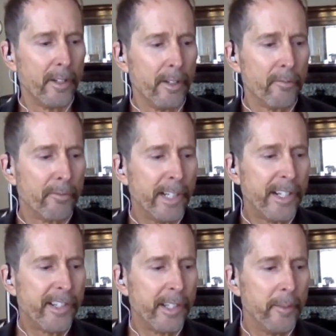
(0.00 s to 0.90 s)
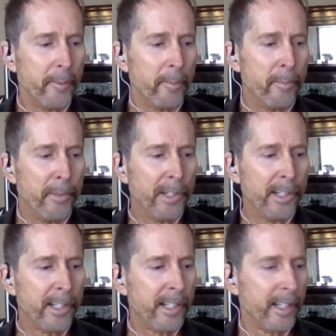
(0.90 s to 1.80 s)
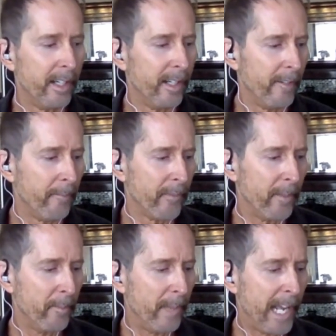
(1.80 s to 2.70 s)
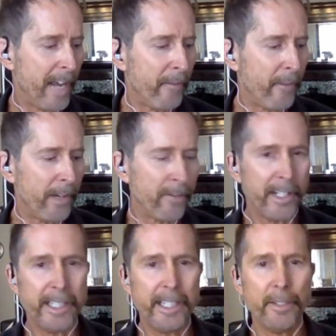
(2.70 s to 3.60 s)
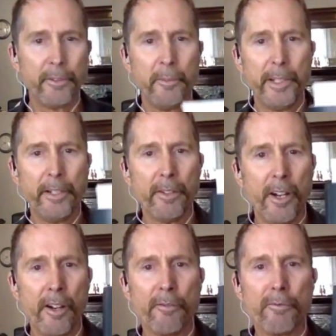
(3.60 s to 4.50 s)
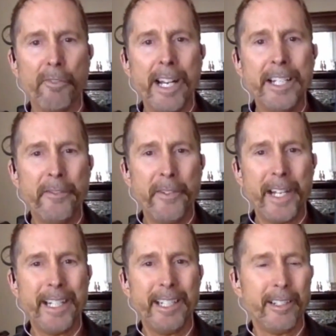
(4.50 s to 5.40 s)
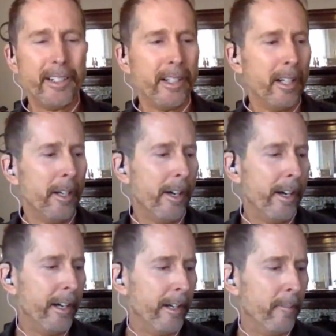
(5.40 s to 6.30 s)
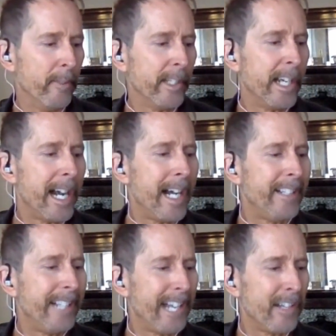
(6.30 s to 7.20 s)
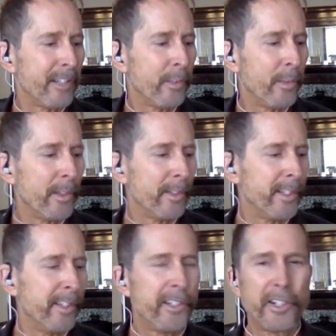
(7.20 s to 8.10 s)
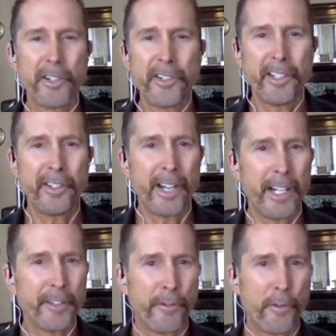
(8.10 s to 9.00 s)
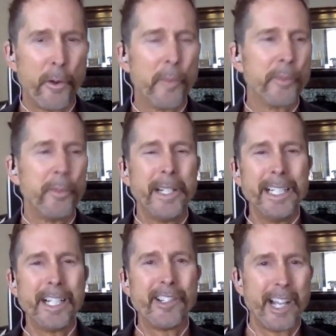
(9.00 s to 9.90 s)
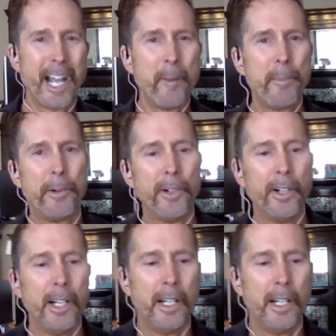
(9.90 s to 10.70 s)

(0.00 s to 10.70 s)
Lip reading: recent book I'm halfway reading would be Renovated. God, Dallas Willard, and the Church That Transforms would be an example